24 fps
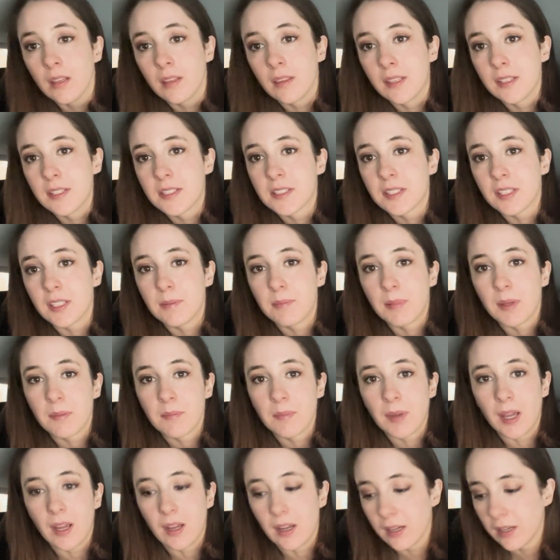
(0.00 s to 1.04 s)
This sleeping
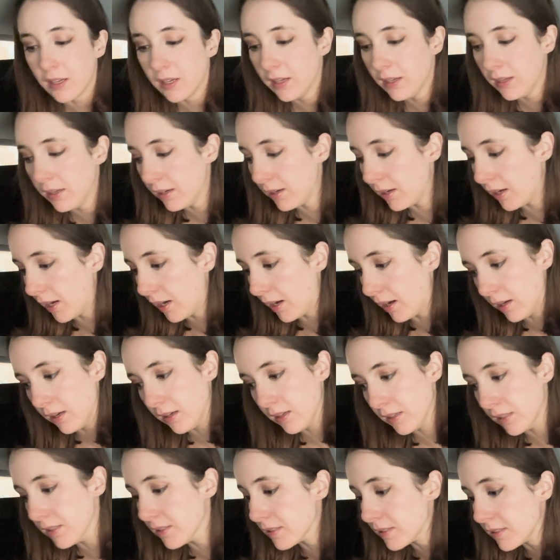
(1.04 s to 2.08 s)
bag
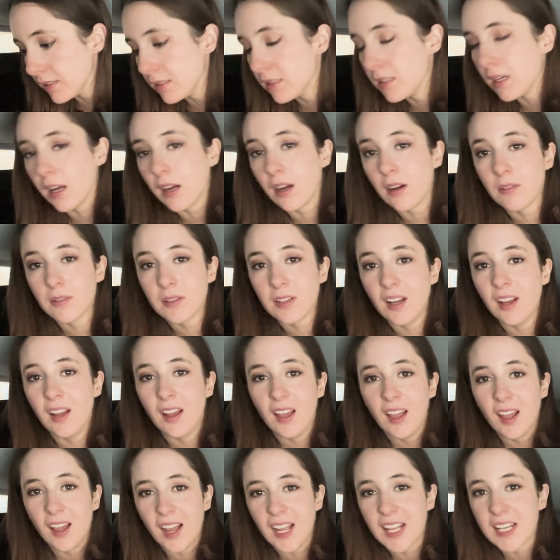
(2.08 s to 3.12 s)
is down.
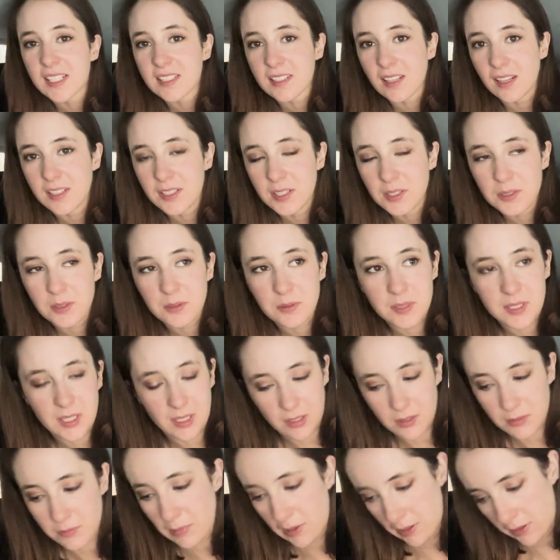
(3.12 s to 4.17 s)
I decided to do
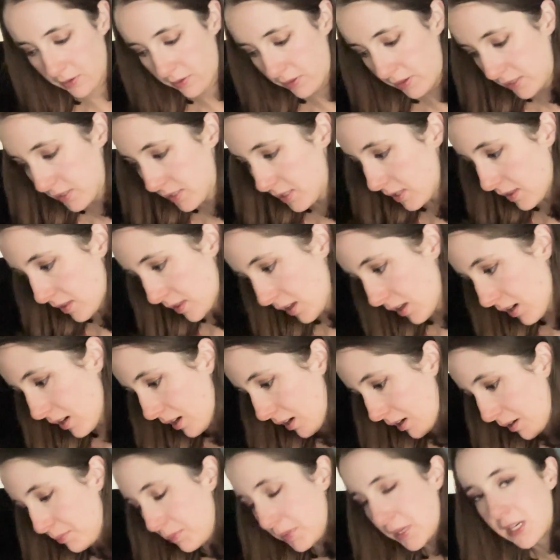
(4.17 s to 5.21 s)
down rather than
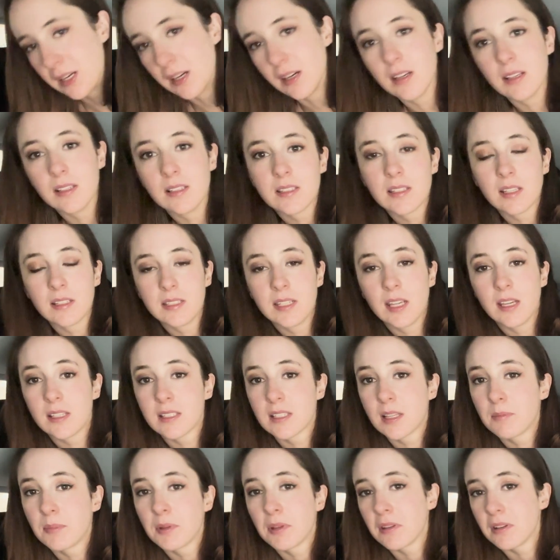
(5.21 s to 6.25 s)
synthetic because it takes
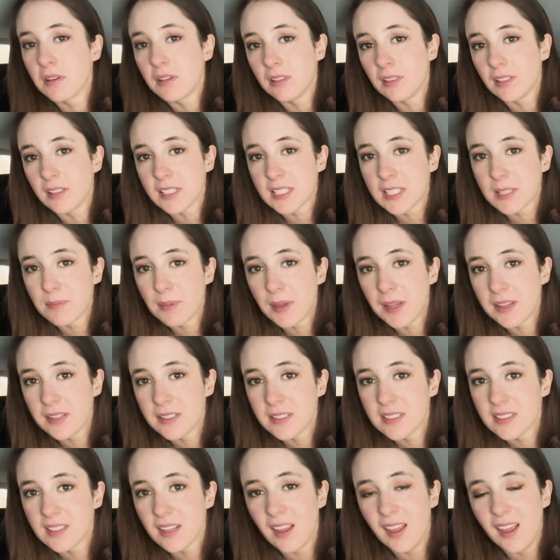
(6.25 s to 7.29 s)
up a little less
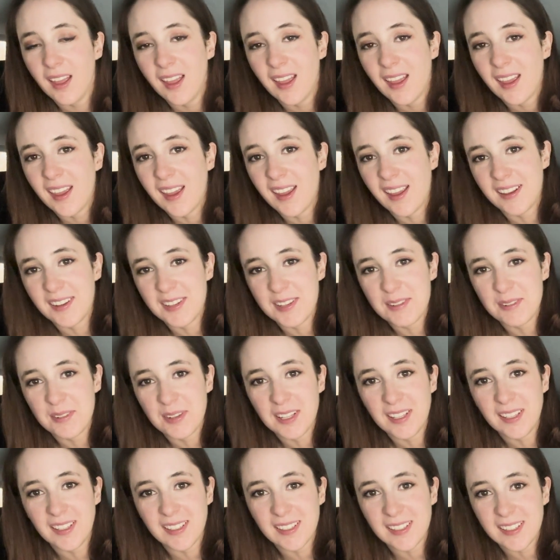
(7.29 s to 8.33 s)
space, and you
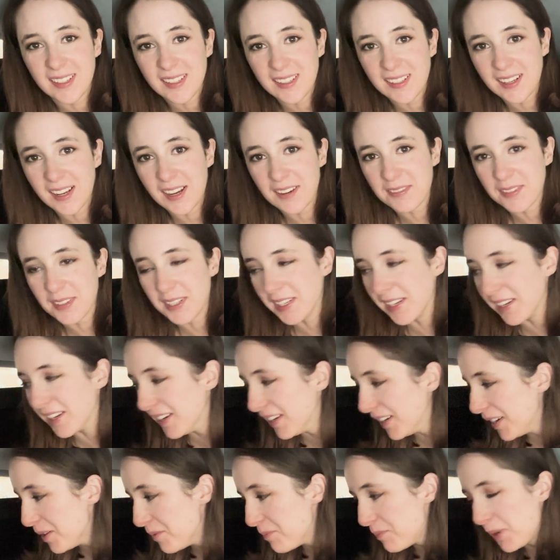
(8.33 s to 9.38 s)
really need every
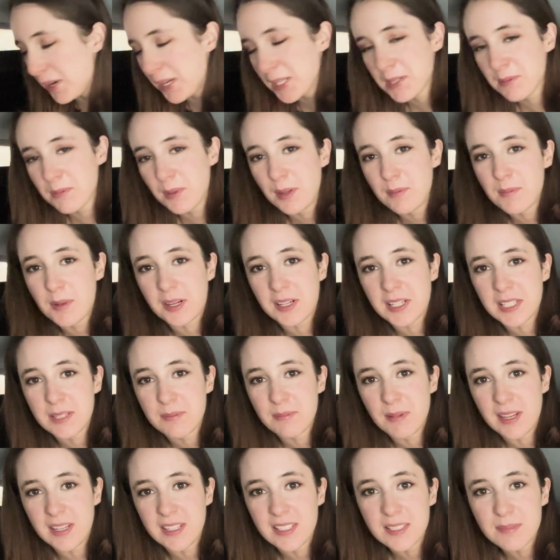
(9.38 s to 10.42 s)
possible amount of
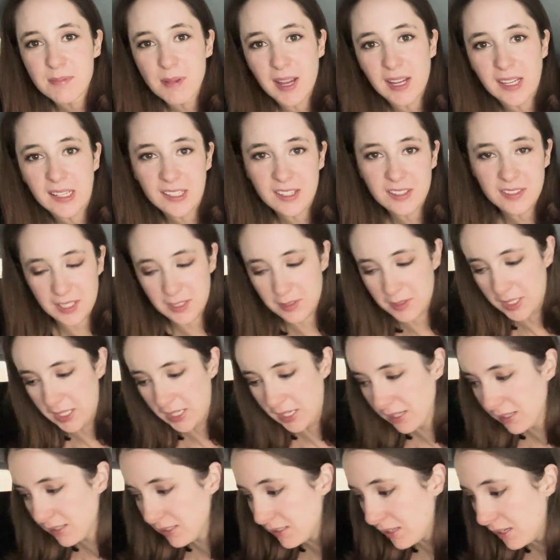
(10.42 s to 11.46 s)
space back here that you can
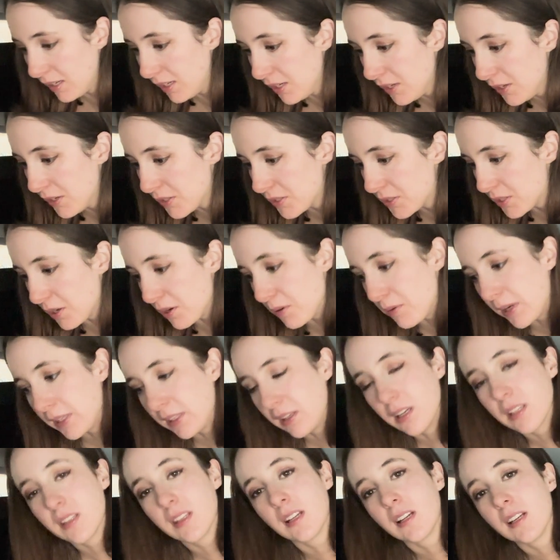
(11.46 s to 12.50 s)
get, so I
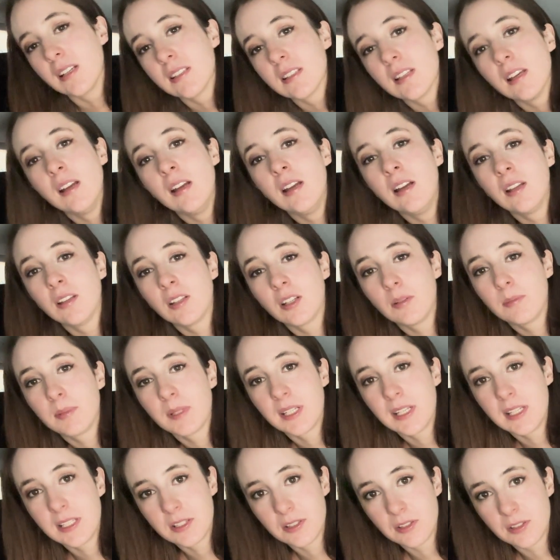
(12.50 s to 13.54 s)
like that it's a little
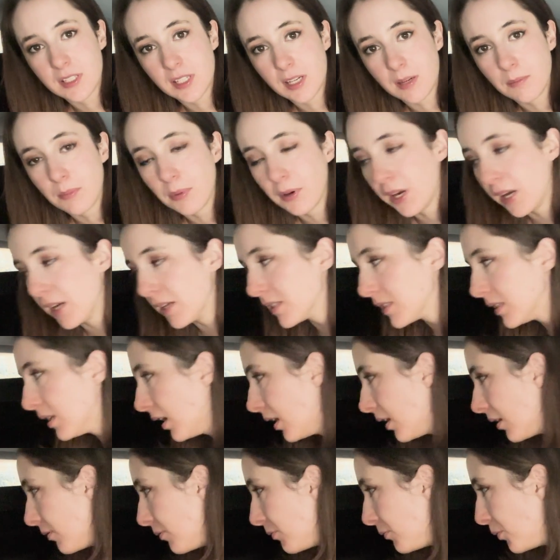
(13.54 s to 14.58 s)
bit easier to compress
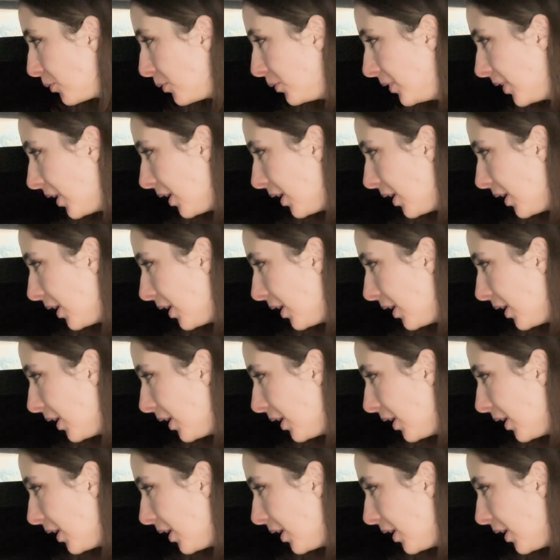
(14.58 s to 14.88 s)
and fold